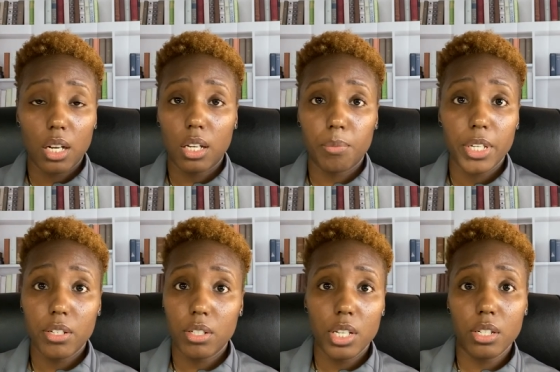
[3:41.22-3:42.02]

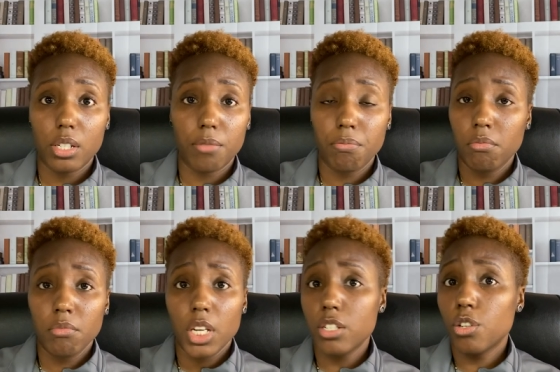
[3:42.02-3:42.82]
here's a
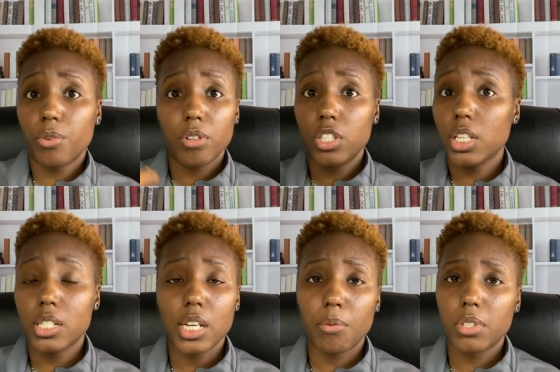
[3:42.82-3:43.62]
grilled chicken
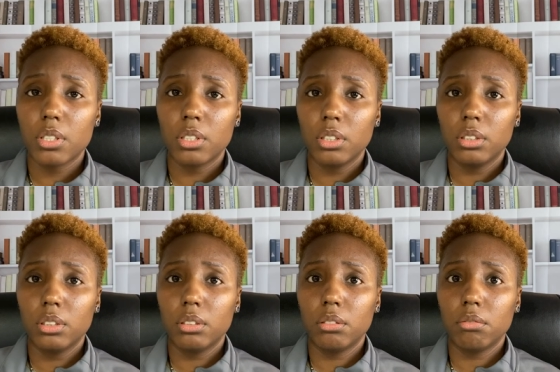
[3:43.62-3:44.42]
sandwich.
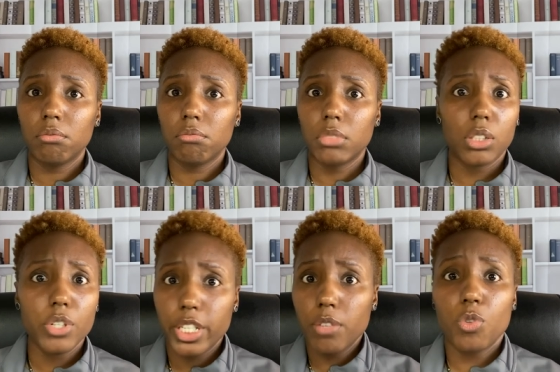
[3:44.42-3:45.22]
Just going
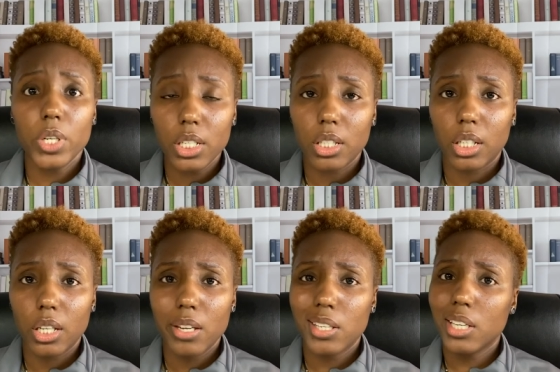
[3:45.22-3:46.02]
to give you anything.
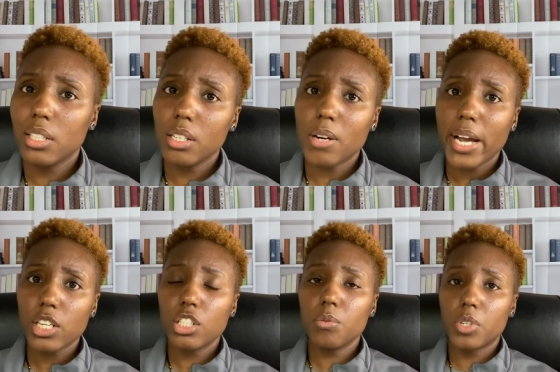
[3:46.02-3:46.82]
And you're like, no, I
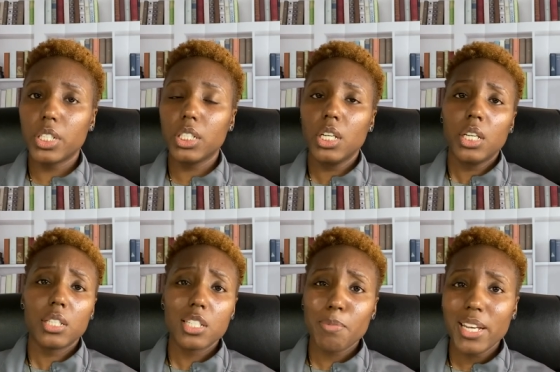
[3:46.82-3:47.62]
actually wanted
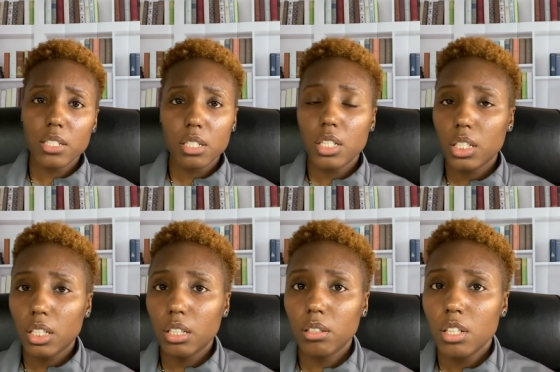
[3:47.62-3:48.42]
the spicy
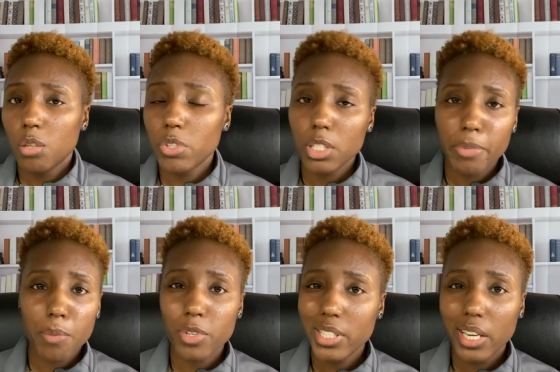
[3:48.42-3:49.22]
chicken with the
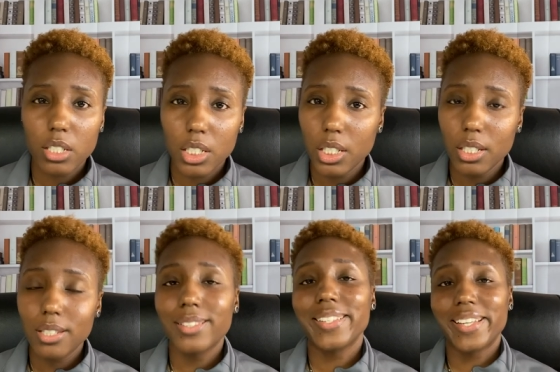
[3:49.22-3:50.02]
pepper jack
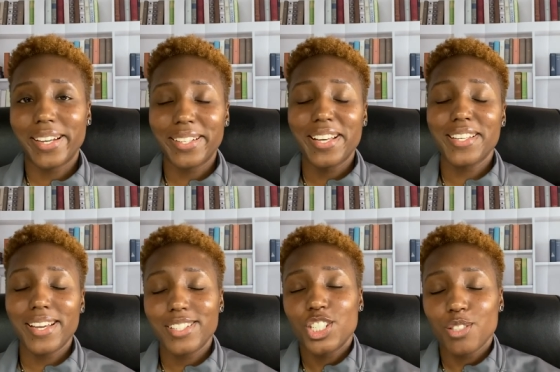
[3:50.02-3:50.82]
cheese. Yeah, I
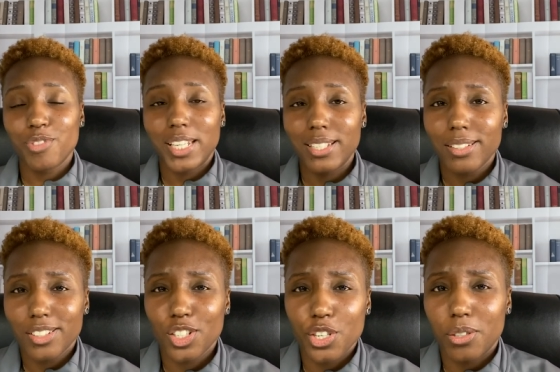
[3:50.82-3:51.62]
eat Chick-fil-A,
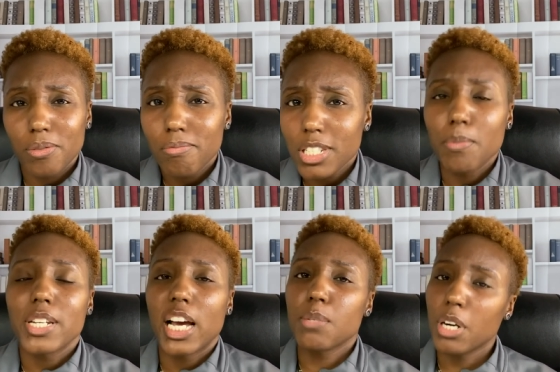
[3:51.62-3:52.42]
you know,
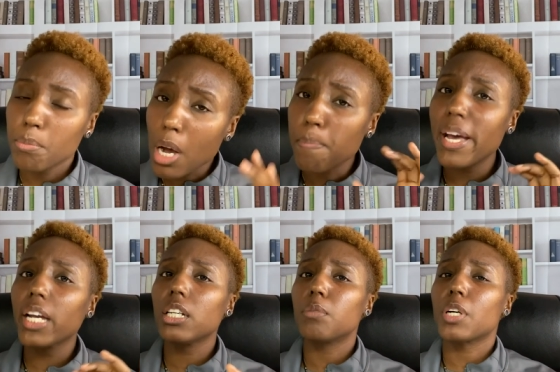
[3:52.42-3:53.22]
sometimes, but I'm
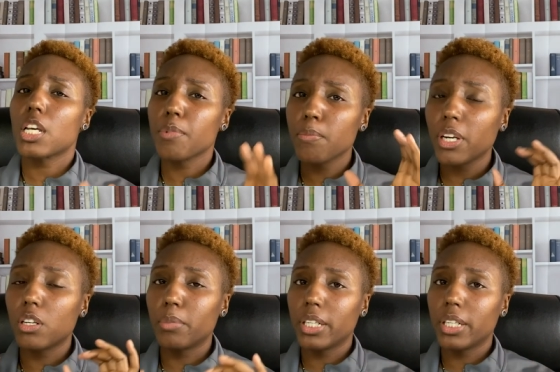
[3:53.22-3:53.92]
backing off. I'm getting back on